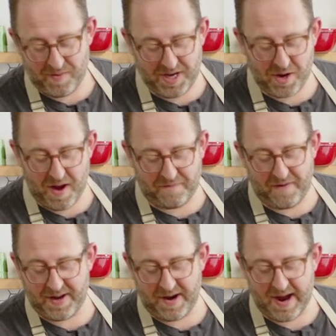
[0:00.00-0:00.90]
we do have
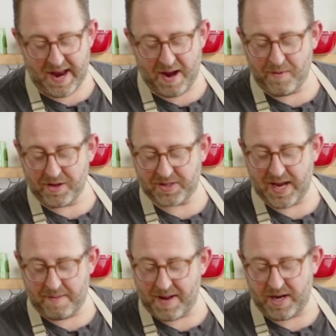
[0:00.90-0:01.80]
fun here. And I will
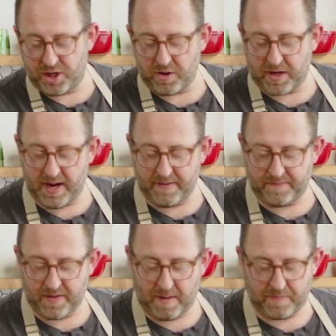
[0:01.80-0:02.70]
say, I'm not joking.
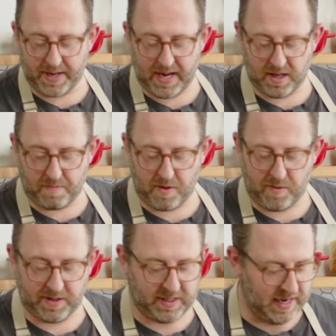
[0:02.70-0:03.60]
I'm picking out the burnt
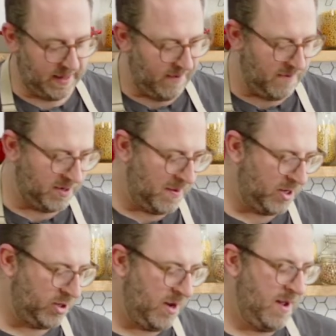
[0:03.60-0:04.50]
ones because I love them so
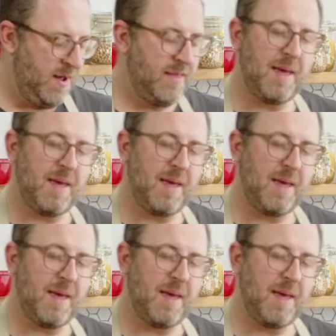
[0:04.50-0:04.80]
much. They